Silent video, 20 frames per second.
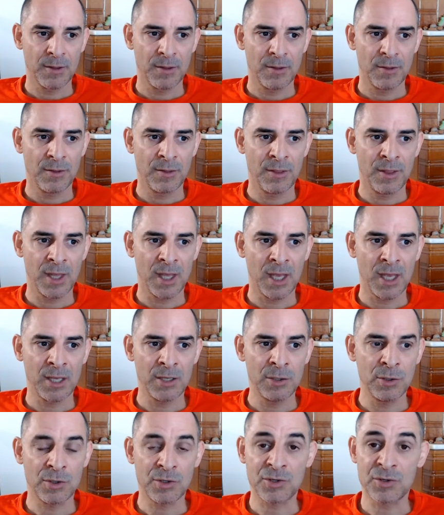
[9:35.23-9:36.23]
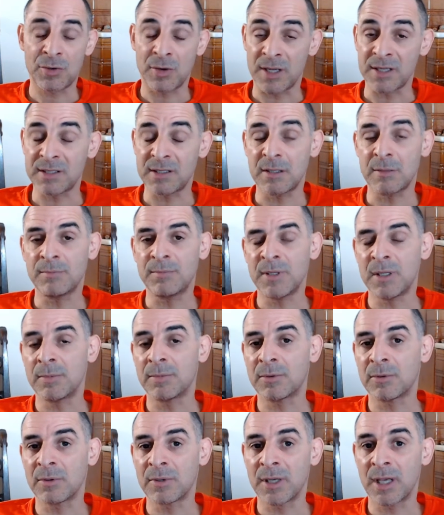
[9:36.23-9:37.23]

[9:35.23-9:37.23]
then your trust in people